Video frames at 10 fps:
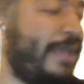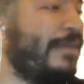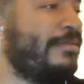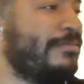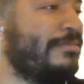
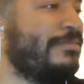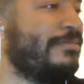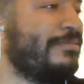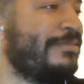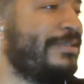Yeah.
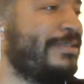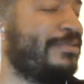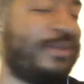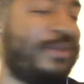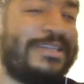
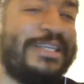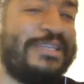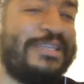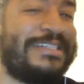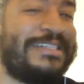Did you watch?
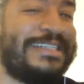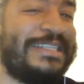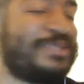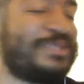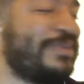And you didn't
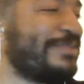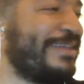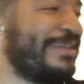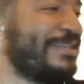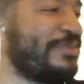see this
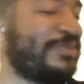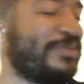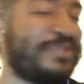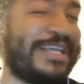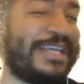week's, man. This
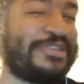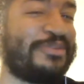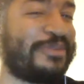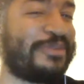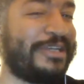week's was
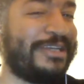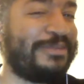actually pretty good,